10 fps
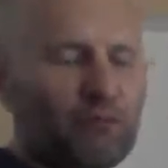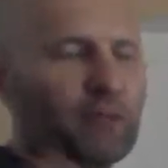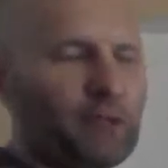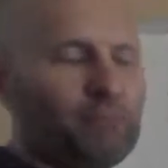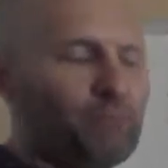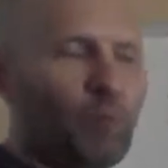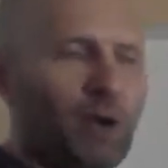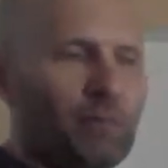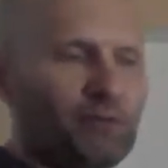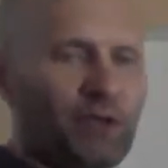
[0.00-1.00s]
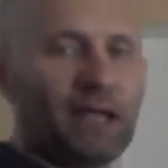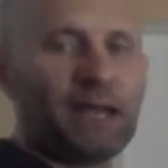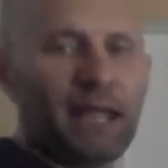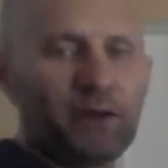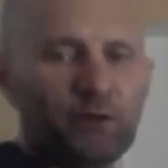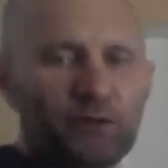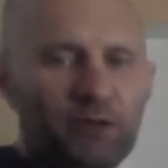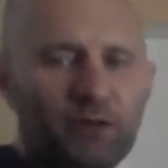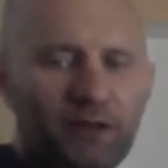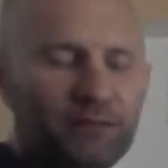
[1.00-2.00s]
So WebAssign handles
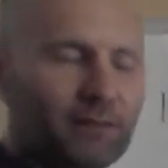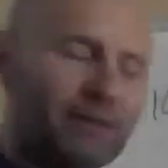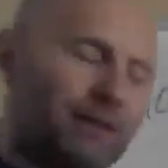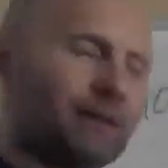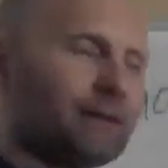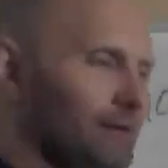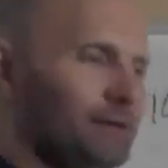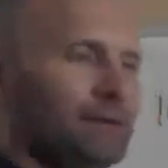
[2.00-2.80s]
it nicely.